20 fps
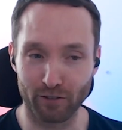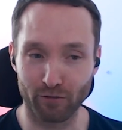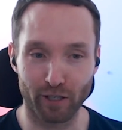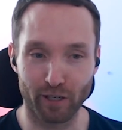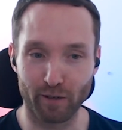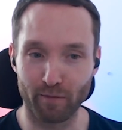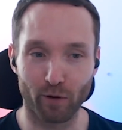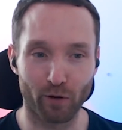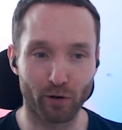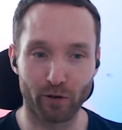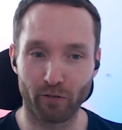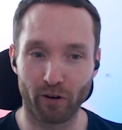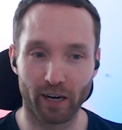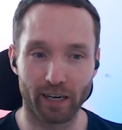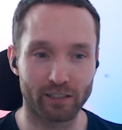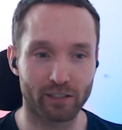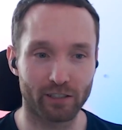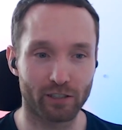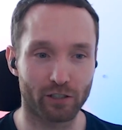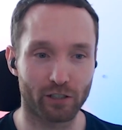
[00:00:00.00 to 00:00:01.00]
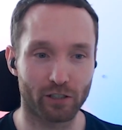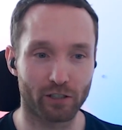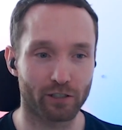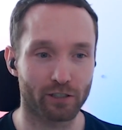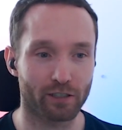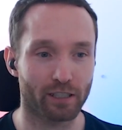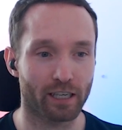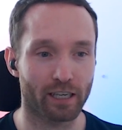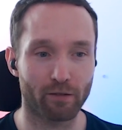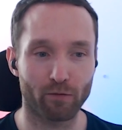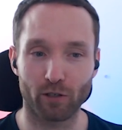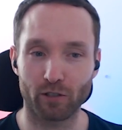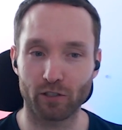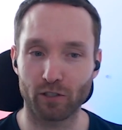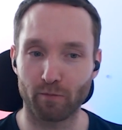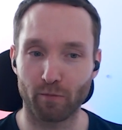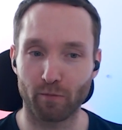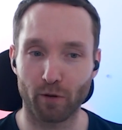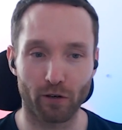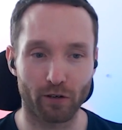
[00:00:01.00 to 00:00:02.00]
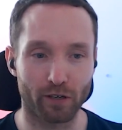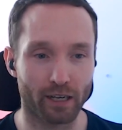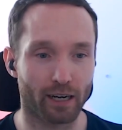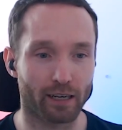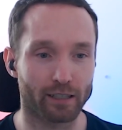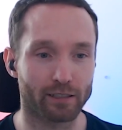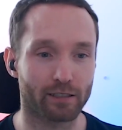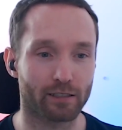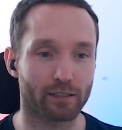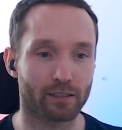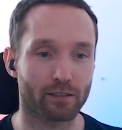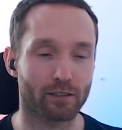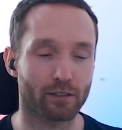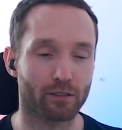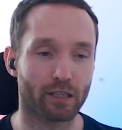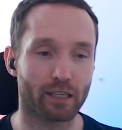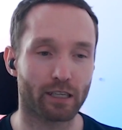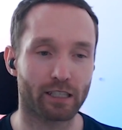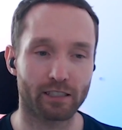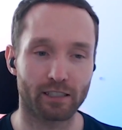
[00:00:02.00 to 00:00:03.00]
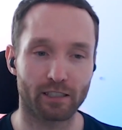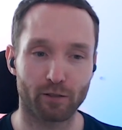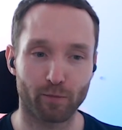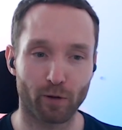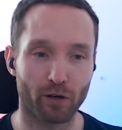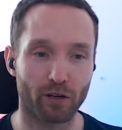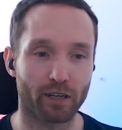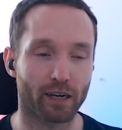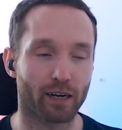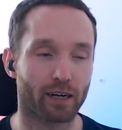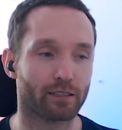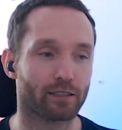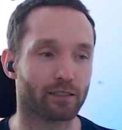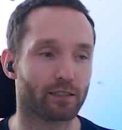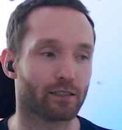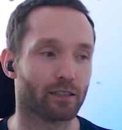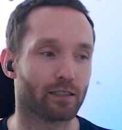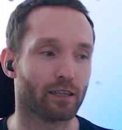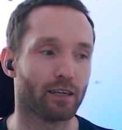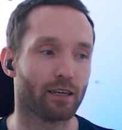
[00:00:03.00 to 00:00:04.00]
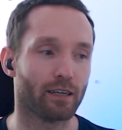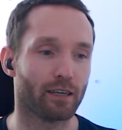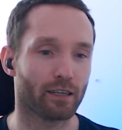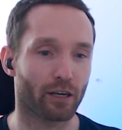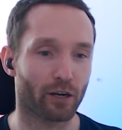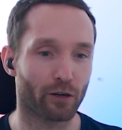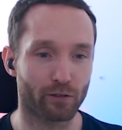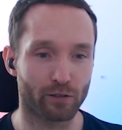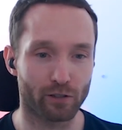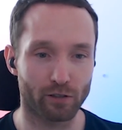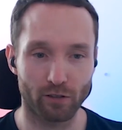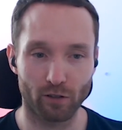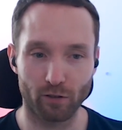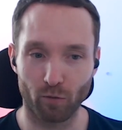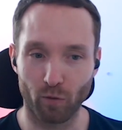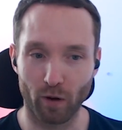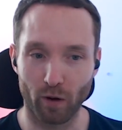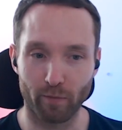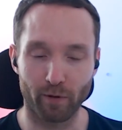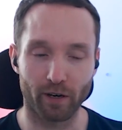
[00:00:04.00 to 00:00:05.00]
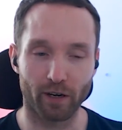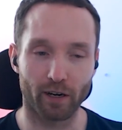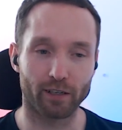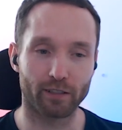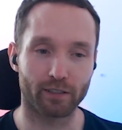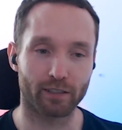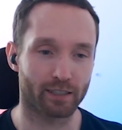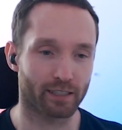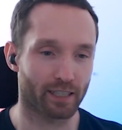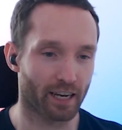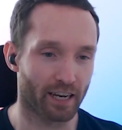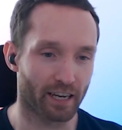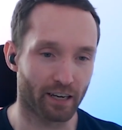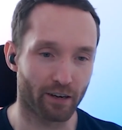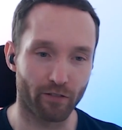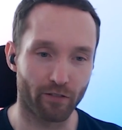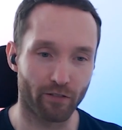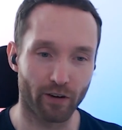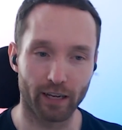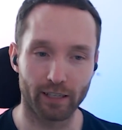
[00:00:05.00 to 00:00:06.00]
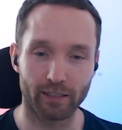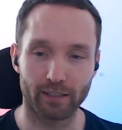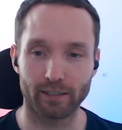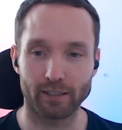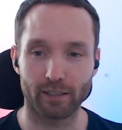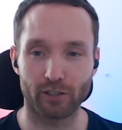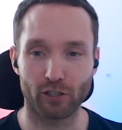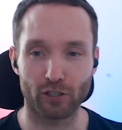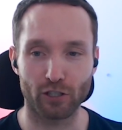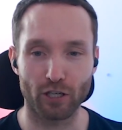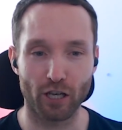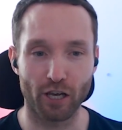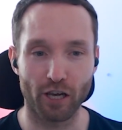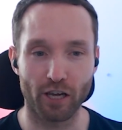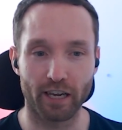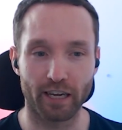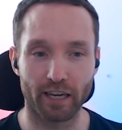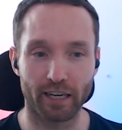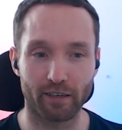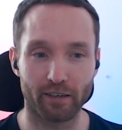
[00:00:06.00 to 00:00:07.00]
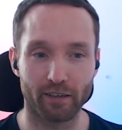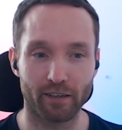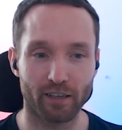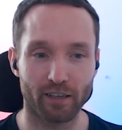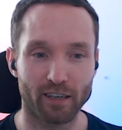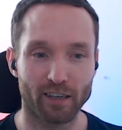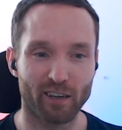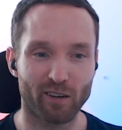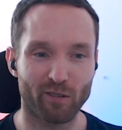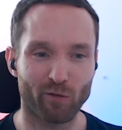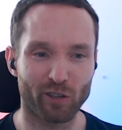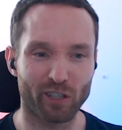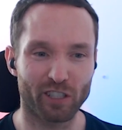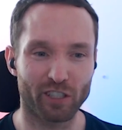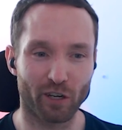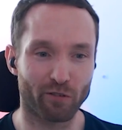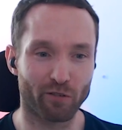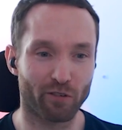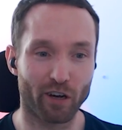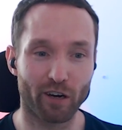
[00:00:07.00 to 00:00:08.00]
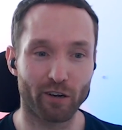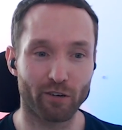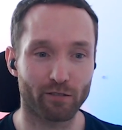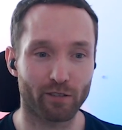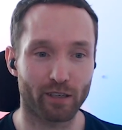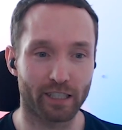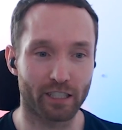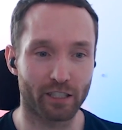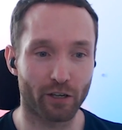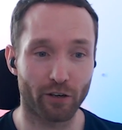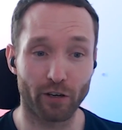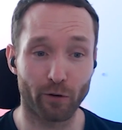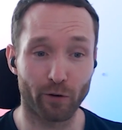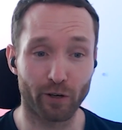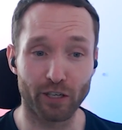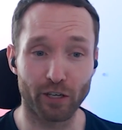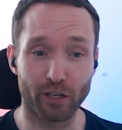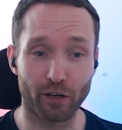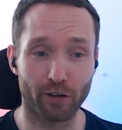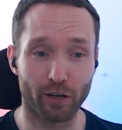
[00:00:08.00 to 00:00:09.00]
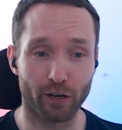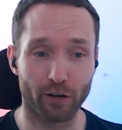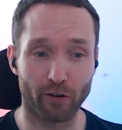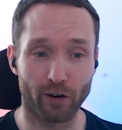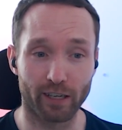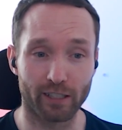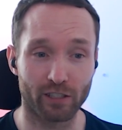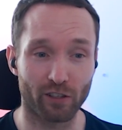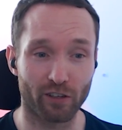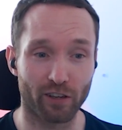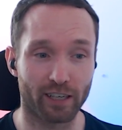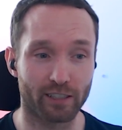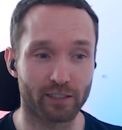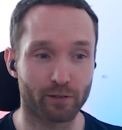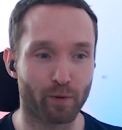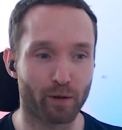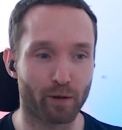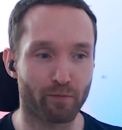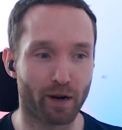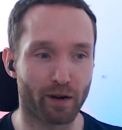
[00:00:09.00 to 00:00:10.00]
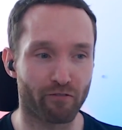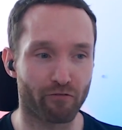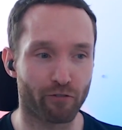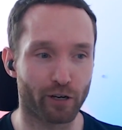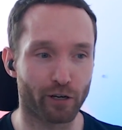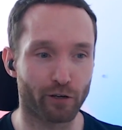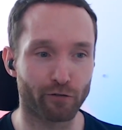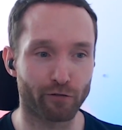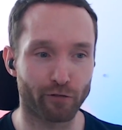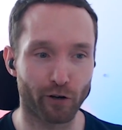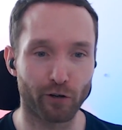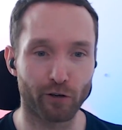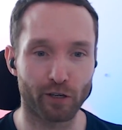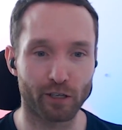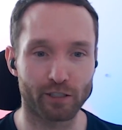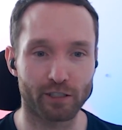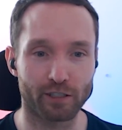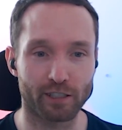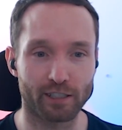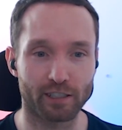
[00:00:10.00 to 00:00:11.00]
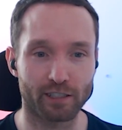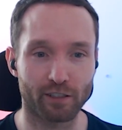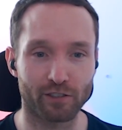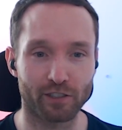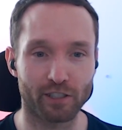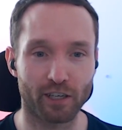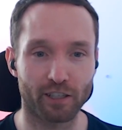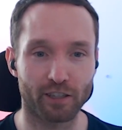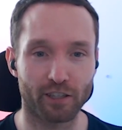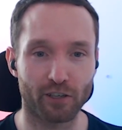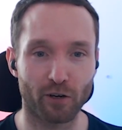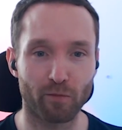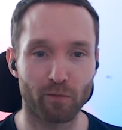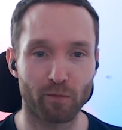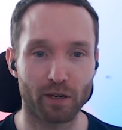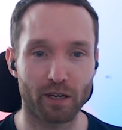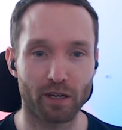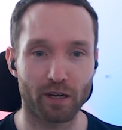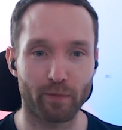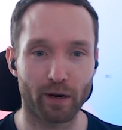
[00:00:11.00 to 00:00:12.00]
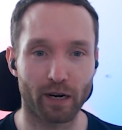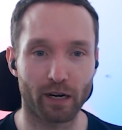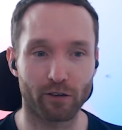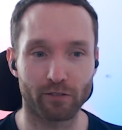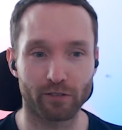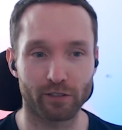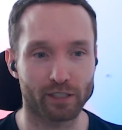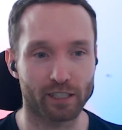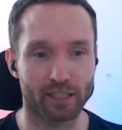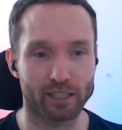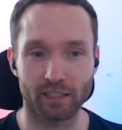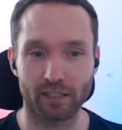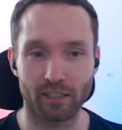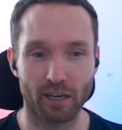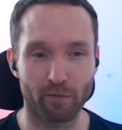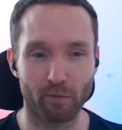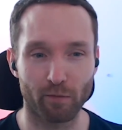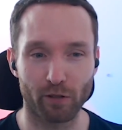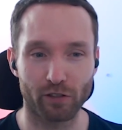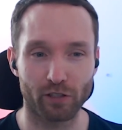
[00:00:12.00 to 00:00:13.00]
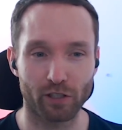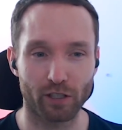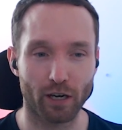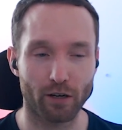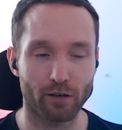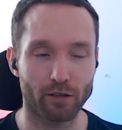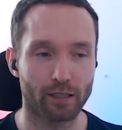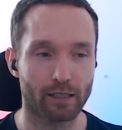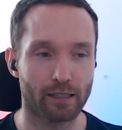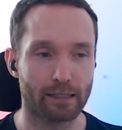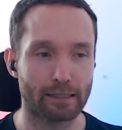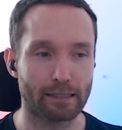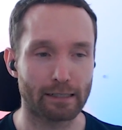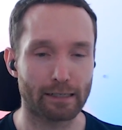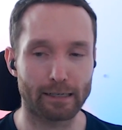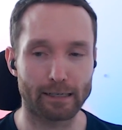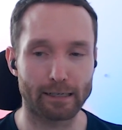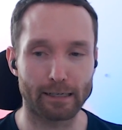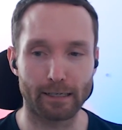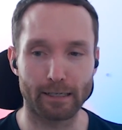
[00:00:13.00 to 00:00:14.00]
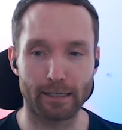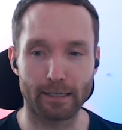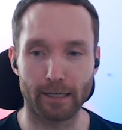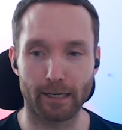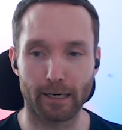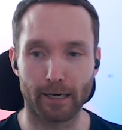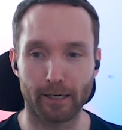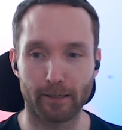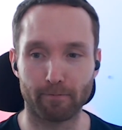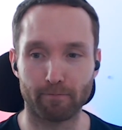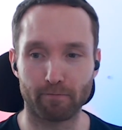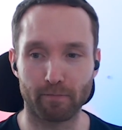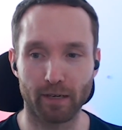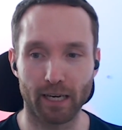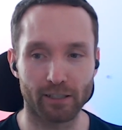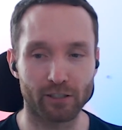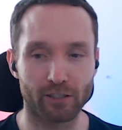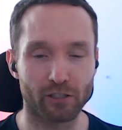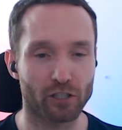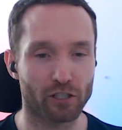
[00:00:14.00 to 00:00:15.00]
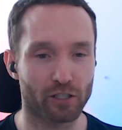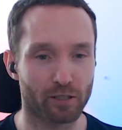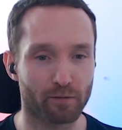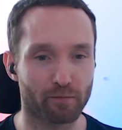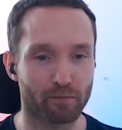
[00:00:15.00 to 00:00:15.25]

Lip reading: really important, right, to just keep watching podcasts or listening to podcasts, going on webinars, attending events, and just learning what you don't know. Like, you don't know what you don't know, right? So that's been my real focus since I've started the company about 6-9 months ago. And yeah, it's good.